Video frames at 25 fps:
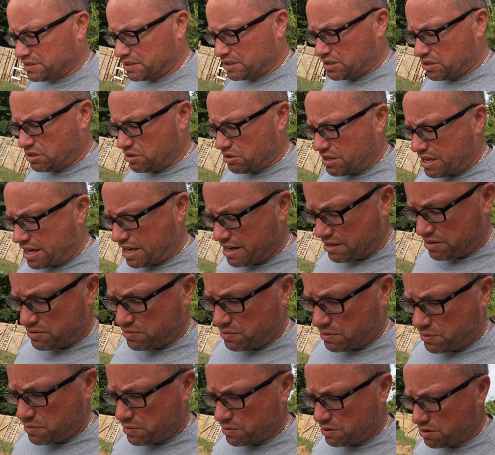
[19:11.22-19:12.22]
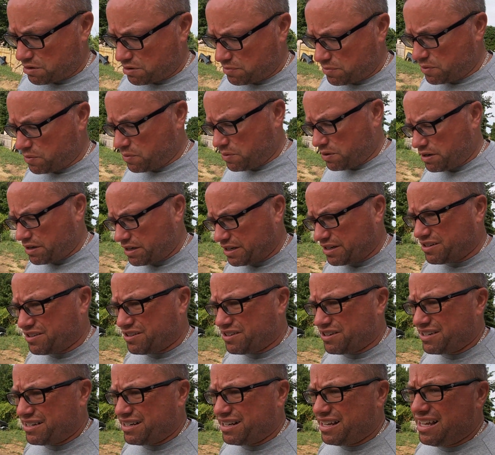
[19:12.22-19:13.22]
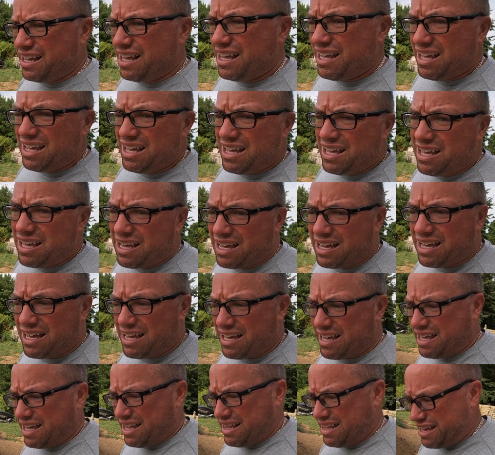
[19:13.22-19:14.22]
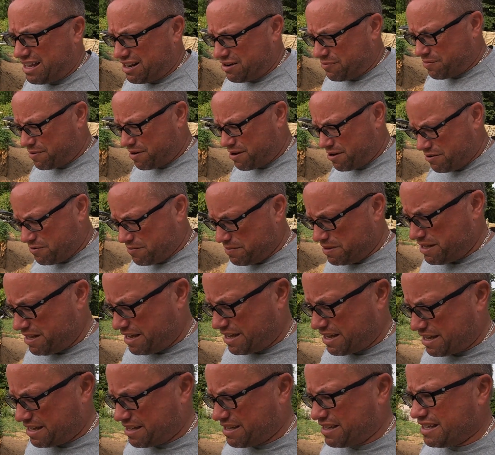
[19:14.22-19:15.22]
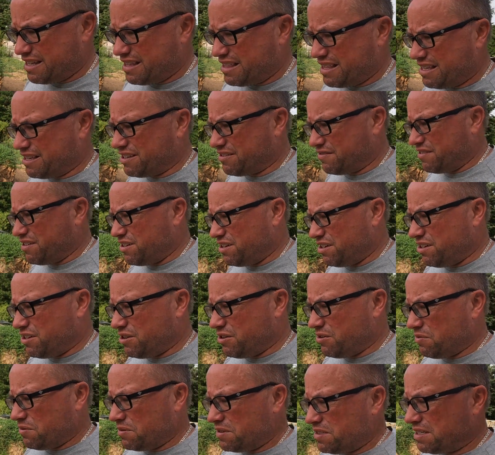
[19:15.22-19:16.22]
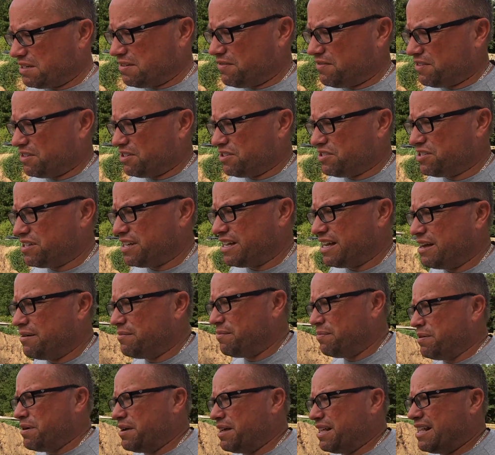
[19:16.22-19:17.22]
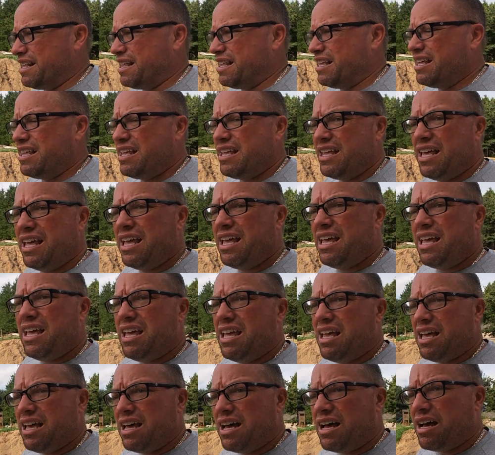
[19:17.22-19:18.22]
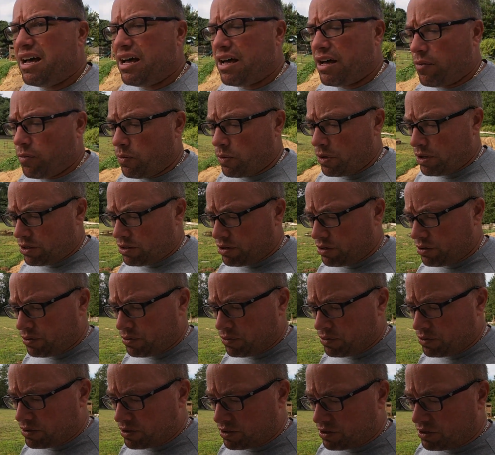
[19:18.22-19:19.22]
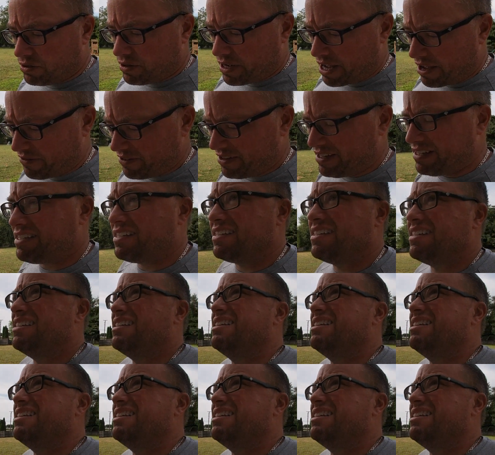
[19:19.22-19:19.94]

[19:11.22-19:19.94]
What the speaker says: so that is what we're going to be working on, and that'll probably be the end of this video once I finish that. But we do still obviously